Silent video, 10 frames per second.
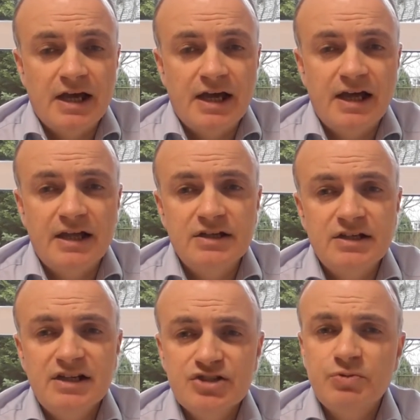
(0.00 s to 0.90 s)
And
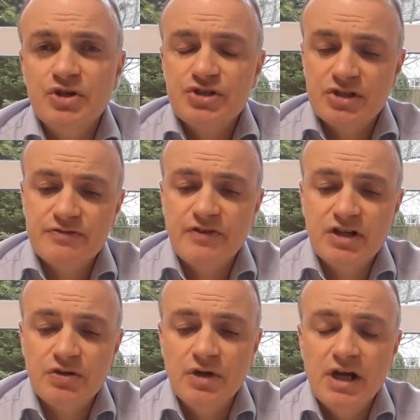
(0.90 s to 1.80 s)
let's watch this
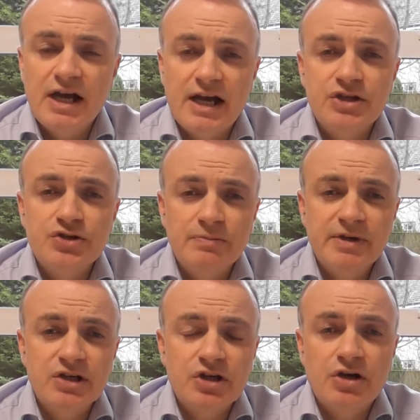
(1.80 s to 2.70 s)
video and you'll be
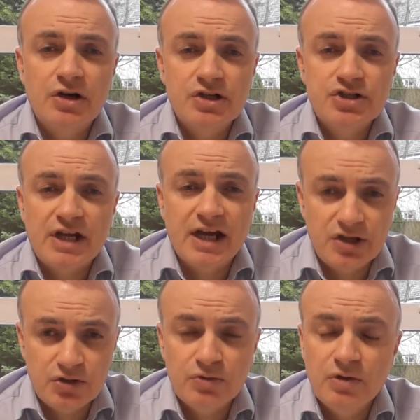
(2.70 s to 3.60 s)
encouraged, I
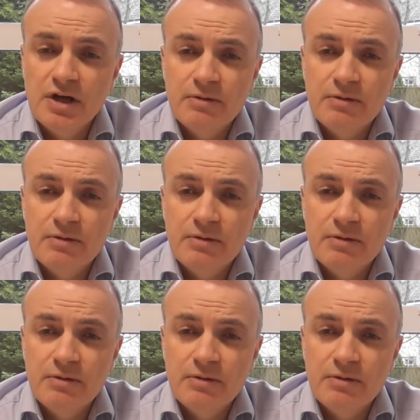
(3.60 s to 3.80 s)
know,